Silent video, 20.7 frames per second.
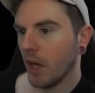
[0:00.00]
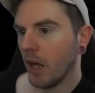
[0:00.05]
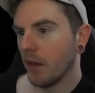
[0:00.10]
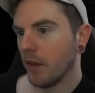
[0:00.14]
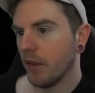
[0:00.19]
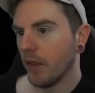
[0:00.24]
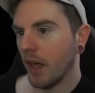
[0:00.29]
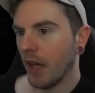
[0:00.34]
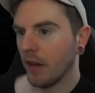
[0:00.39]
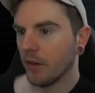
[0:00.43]

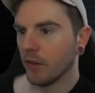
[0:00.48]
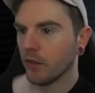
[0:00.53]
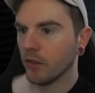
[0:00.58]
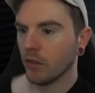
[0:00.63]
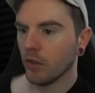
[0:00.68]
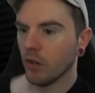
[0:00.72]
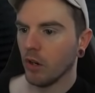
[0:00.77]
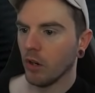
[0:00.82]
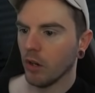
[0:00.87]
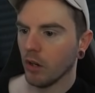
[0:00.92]
And that
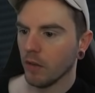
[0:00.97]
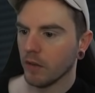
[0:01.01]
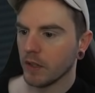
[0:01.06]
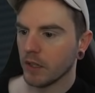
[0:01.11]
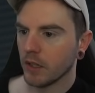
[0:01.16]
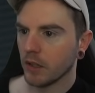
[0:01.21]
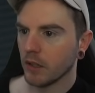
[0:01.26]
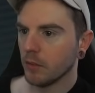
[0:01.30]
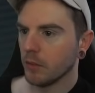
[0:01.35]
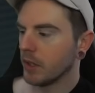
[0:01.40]
doesn't call,
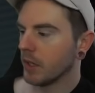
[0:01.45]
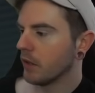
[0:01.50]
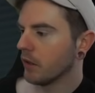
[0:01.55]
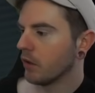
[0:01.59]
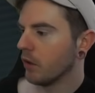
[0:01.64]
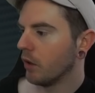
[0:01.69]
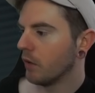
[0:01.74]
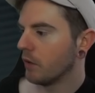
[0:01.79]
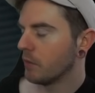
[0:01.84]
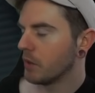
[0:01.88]
obviously. We get
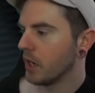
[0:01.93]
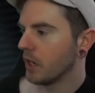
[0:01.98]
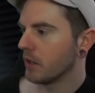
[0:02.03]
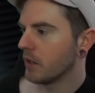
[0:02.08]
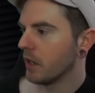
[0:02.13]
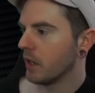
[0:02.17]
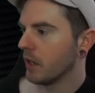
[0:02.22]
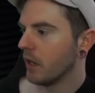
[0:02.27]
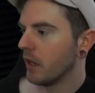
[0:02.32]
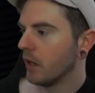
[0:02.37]
the call from
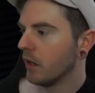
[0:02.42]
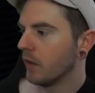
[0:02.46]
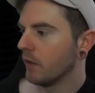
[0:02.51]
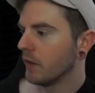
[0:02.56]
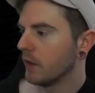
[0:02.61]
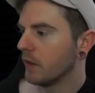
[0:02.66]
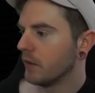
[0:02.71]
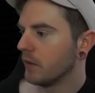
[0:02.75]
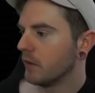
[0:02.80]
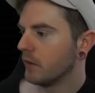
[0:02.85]
jack 10 there.
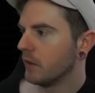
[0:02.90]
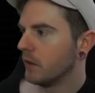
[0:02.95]
Lovely.